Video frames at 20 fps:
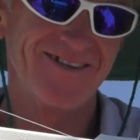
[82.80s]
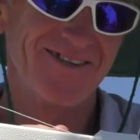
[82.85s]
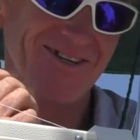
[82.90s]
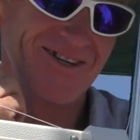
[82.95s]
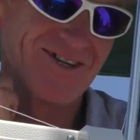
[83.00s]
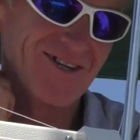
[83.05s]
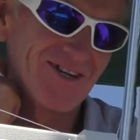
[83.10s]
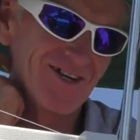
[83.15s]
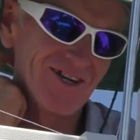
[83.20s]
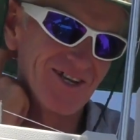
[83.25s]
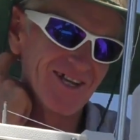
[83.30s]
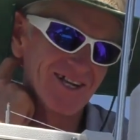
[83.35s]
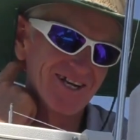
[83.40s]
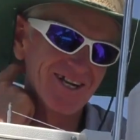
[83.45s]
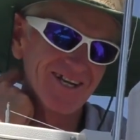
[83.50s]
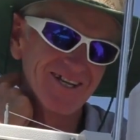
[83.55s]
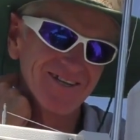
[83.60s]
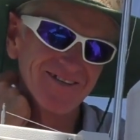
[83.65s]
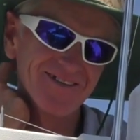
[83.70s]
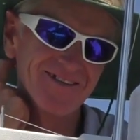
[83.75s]
Oh, you
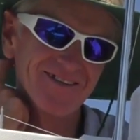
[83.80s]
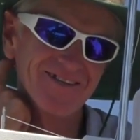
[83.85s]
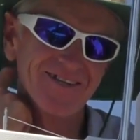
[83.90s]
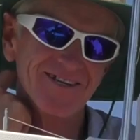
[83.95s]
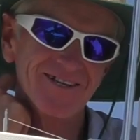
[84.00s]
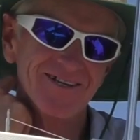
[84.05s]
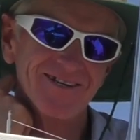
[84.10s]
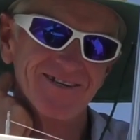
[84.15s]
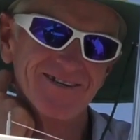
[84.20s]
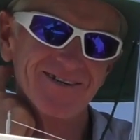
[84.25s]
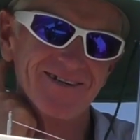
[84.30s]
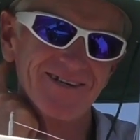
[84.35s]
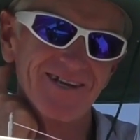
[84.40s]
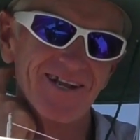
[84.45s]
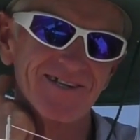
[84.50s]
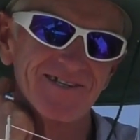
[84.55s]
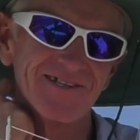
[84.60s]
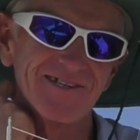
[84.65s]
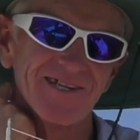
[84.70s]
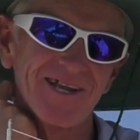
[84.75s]
know,
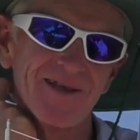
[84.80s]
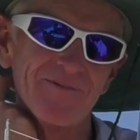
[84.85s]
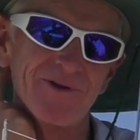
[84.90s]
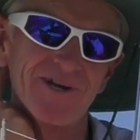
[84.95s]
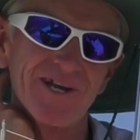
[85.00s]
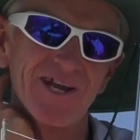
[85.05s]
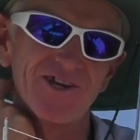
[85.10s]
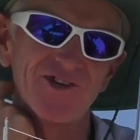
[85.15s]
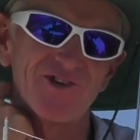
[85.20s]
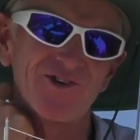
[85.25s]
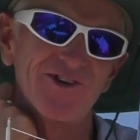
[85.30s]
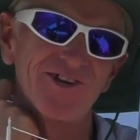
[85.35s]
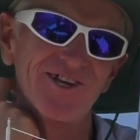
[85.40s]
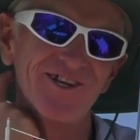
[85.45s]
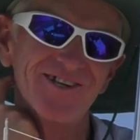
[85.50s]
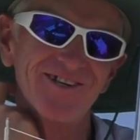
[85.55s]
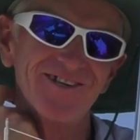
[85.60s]
Baz's haberdashery.